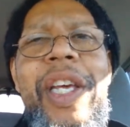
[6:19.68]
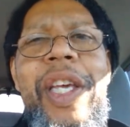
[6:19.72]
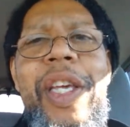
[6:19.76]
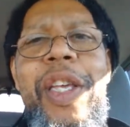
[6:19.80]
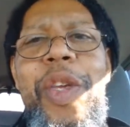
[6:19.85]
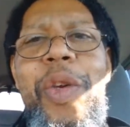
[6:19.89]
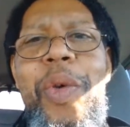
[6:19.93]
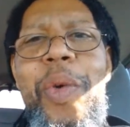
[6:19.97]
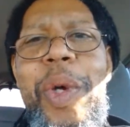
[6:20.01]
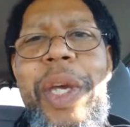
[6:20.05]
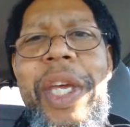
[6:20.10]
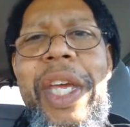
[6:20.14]

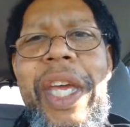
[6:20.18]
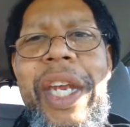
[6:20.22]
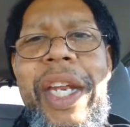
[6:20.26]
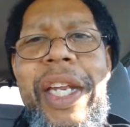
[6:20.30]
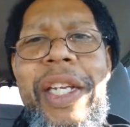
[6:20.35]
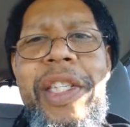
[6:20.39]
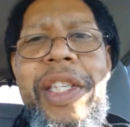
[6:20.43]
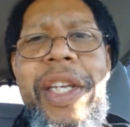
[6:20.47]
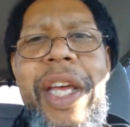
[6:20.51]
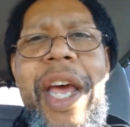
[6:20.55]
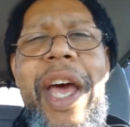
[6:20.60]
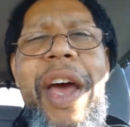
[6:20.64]
would get
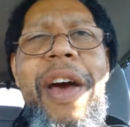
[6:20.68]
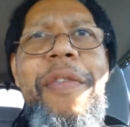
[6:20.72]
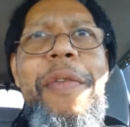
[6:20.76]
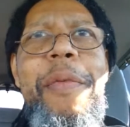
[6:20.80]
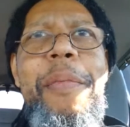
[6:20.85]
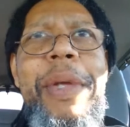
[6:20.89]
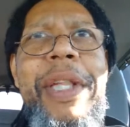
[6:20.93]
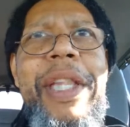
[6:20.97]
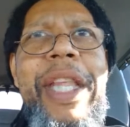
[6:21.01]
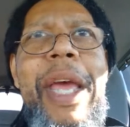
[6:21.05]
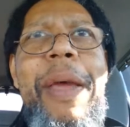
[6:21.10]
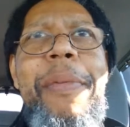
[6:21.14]
into heaven.
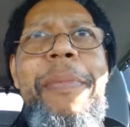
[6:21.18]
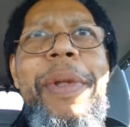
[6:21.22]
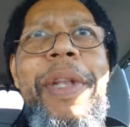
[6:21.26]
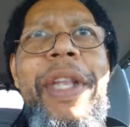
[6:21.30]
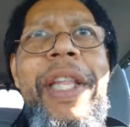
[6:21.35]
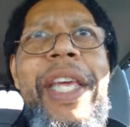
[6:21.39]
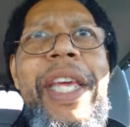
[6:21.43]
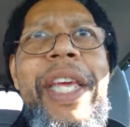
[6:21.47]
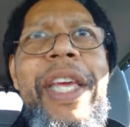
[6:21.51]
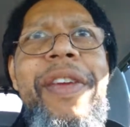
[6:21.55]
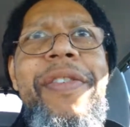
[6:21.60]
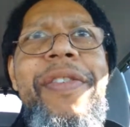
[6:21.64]
But they
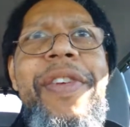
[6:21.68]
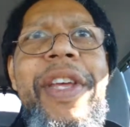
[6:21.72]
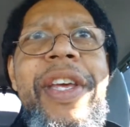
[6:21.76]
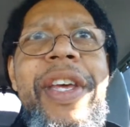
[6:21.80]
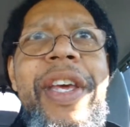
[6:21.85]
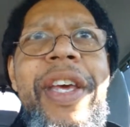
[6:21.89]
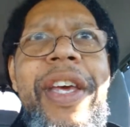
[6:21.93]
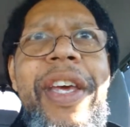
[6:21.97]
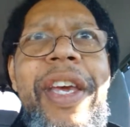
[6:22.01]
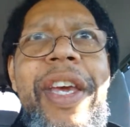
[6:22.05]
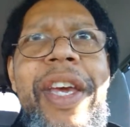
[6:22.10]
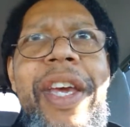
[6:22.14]
believed
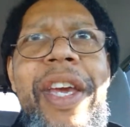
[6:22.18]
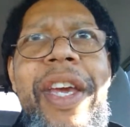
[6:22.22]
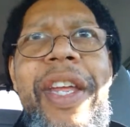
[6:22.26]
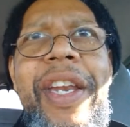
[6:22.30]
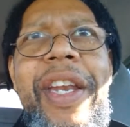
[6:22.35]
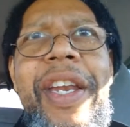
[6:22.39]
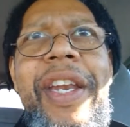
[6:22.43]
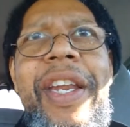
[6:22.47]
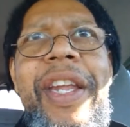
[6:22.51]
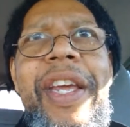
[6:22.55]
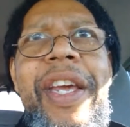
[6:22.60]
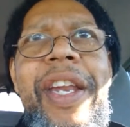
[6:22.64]

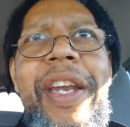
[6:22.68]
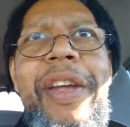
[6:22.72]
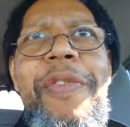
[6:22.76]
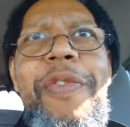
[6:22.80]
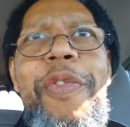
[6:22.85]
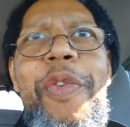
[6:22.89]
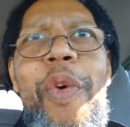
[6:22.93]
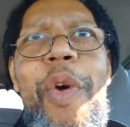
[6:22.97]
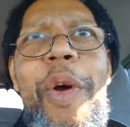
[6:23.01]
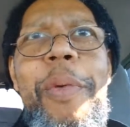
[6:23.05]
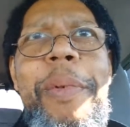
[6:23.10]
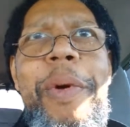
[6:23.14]
in a
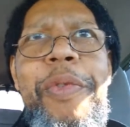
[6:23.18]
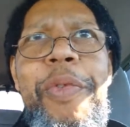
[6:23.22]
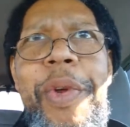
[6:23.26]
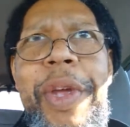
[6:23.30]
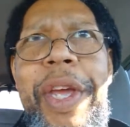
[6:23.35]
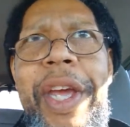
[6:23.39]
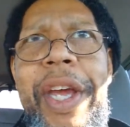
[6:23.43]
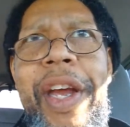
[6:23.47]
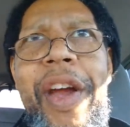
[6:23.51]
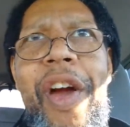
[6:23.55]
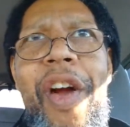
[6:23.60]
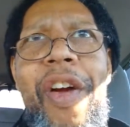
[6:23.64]
form of
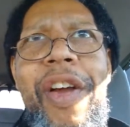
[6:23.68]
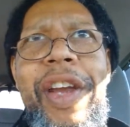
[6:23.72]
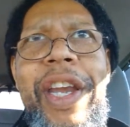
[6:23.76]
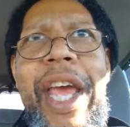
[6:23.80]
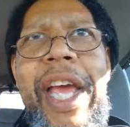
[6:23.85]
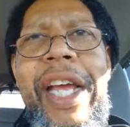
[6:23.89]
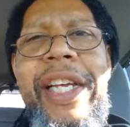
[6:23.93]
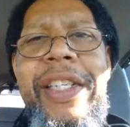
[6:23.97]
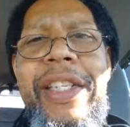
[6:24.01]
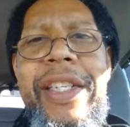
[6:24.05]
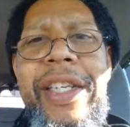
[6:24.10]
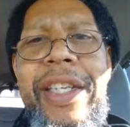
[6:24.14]

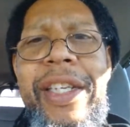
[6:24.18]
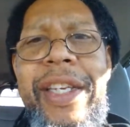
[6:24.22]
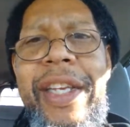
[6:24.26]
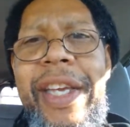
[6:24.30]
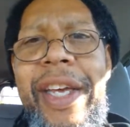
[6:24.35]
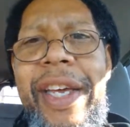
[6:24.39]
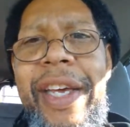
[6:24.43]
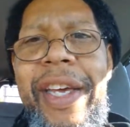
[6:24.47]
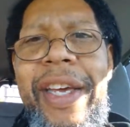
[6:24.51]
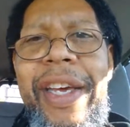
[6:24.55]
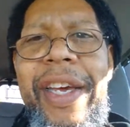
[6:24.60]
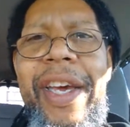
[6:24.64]
reincarnation.
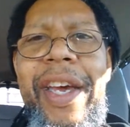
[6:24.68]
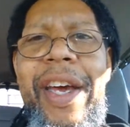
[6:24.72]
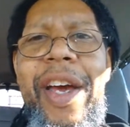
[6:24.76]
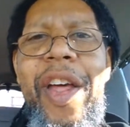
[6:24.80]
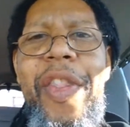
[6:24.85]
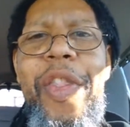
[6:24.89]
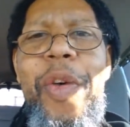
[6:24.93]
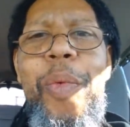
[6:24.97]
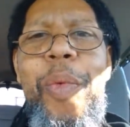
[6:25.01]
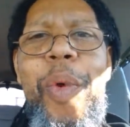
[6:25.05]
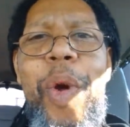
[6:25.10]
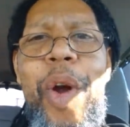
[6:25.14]
In
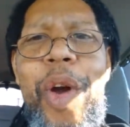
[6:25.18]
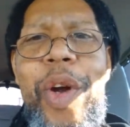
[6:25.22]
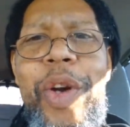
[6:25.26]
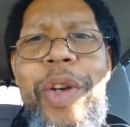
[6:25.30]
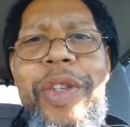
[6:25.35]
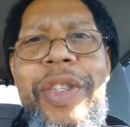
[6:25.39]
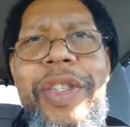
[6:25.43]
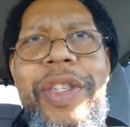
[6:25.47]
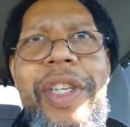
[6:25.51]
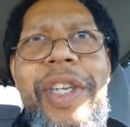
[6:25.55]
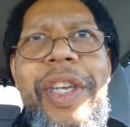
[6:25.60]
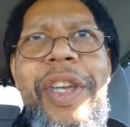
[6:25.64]
other
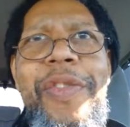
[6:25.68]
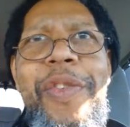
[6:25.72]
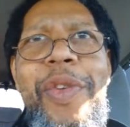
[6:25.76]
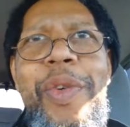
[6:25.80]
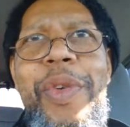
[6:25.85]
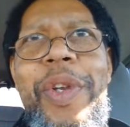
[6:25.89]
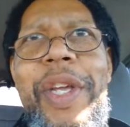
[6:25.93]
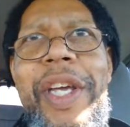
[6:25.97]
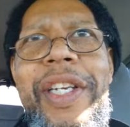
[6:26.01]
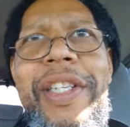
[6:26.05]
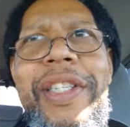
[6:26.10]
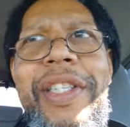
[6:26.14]
words, if you
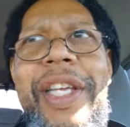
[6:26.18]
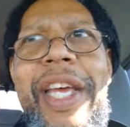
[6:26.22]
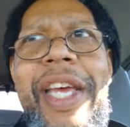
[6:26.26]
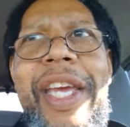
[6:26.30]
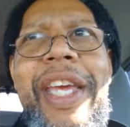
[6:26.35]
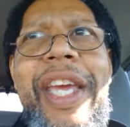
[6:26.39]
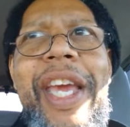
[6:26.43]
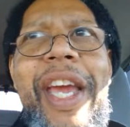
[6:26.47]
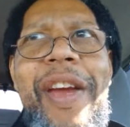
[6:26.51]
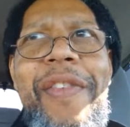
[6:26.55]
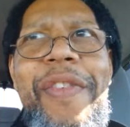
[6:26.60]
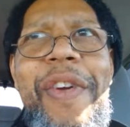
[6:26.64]
didn't take
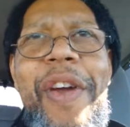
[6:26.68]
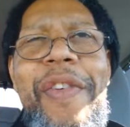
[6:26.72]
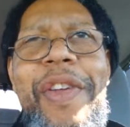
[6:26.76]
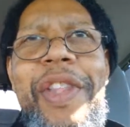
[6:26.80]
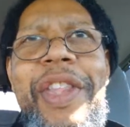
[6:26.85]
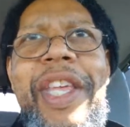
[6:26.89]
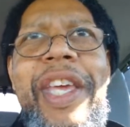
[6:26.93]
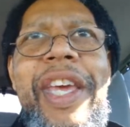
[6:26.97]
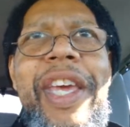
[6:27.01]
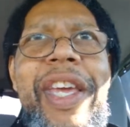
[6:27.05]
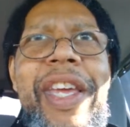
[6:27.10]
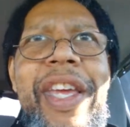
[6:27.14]
care of
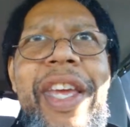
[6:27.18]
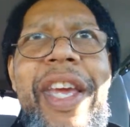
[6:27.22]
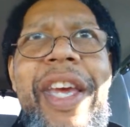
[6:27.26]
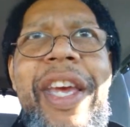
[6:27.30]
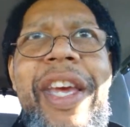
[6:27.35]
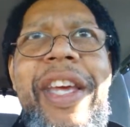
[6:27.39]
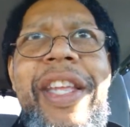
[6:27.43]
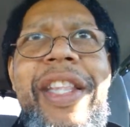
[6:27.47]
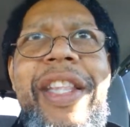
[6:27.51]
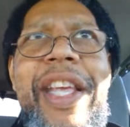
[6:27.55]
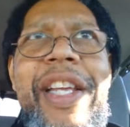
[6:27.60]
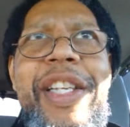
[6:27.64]
everything
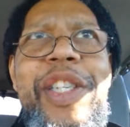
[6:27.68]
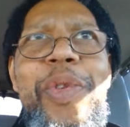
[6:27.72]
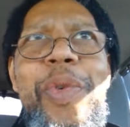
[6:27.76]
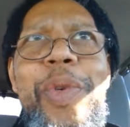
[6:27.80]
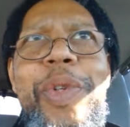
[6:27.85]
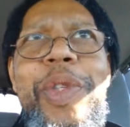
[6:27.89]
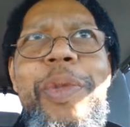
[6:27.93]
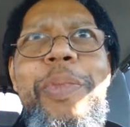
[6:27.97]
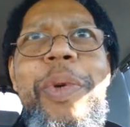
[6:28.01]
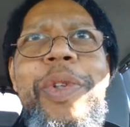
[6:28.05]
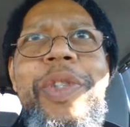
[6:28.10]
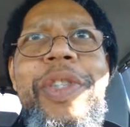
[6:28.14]
that you were
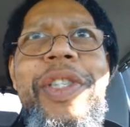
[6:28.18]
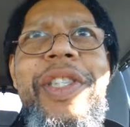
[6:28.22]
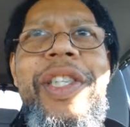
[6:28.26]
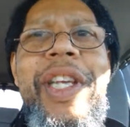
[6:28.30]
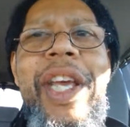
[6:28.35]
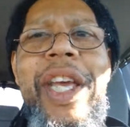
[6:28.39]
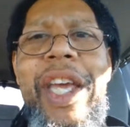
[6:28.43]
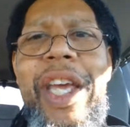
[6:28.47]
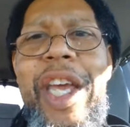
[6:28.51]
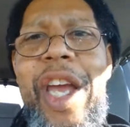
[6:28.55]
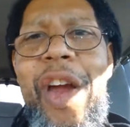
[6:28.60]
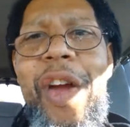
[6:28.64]
supposed to
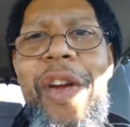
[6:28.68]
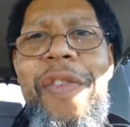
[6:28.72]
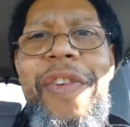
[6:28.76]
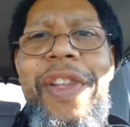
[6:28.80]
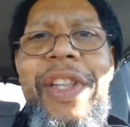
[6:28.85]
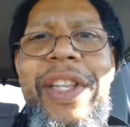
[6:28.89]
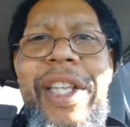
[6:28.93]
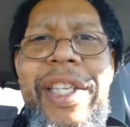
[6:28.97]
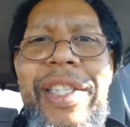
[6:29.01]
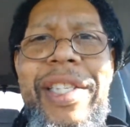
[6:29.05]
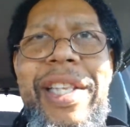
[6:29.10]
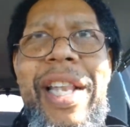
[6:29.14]
take care of
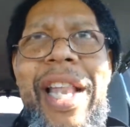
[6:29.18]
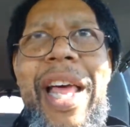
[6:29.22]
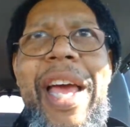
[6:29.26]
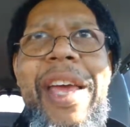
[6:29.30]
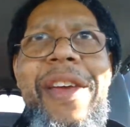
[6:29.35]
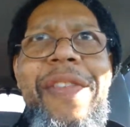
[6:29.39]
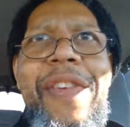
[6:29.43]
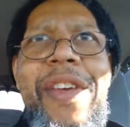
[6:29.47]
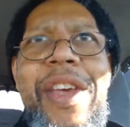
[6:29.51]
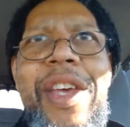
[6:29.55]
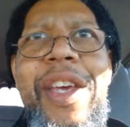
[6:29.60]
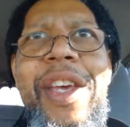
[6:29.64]
in this
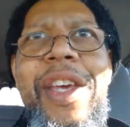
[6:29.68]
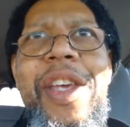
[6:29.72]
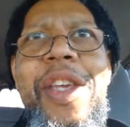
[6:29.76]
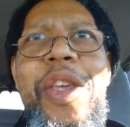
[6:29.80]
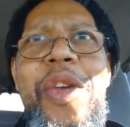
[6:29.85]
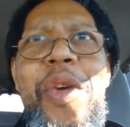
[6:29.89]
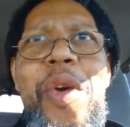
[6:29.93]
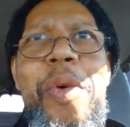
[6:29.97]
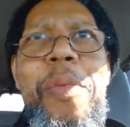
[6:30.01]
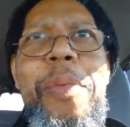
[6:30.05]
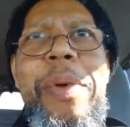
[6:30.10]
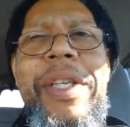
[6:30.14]
life,
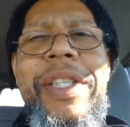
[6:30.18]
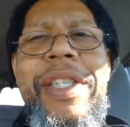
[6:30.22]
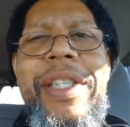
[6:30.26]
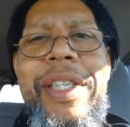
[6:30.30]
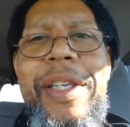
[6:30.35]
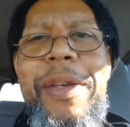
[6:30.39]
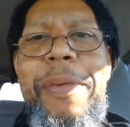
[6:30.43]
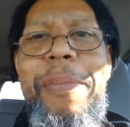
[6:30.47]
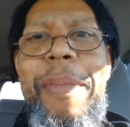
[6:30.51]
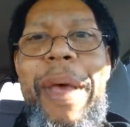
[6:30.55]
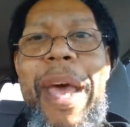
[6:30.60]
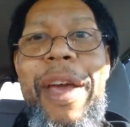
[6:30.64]
you will be
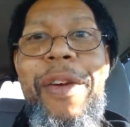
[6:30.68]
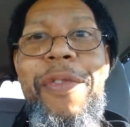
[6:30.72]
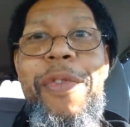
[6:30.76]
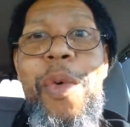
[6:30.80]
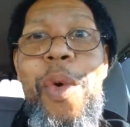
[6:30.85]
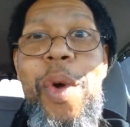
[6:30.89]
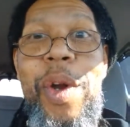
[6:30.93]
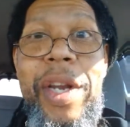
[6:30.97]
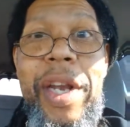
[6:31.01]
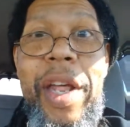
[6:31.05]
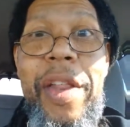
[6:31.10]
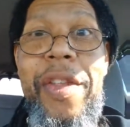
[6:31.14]
sent back
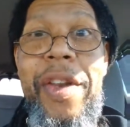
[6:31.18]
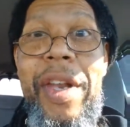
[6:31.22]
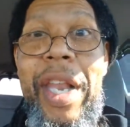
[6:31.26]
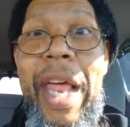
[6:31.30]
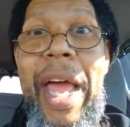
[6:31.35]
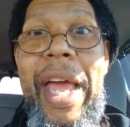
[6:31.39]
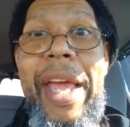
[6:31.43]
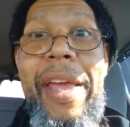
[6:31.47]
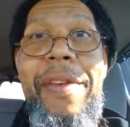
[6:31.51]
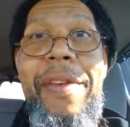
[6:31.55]
for another life,